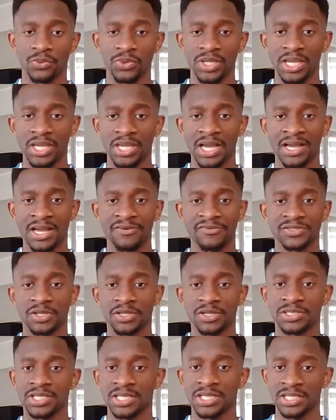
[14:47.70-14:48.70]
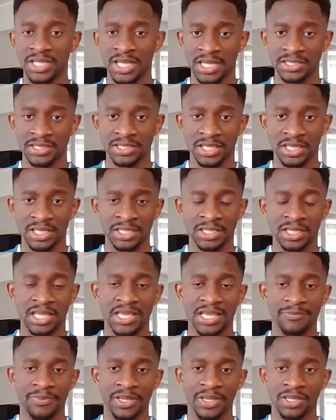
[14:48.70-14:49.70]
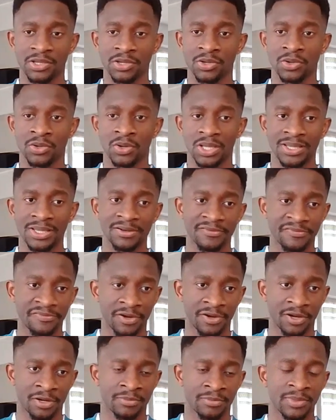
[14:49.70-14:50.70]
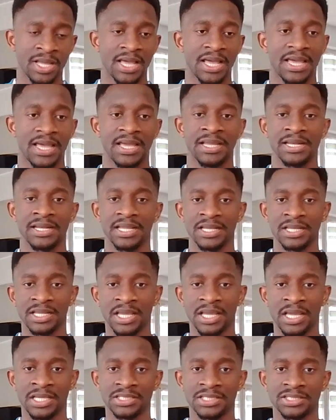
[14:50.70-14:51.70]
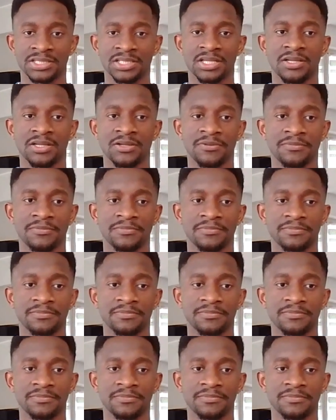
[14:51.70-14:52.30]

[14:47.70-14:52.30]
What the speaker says: we have succeeded in keeping you informed and engaged.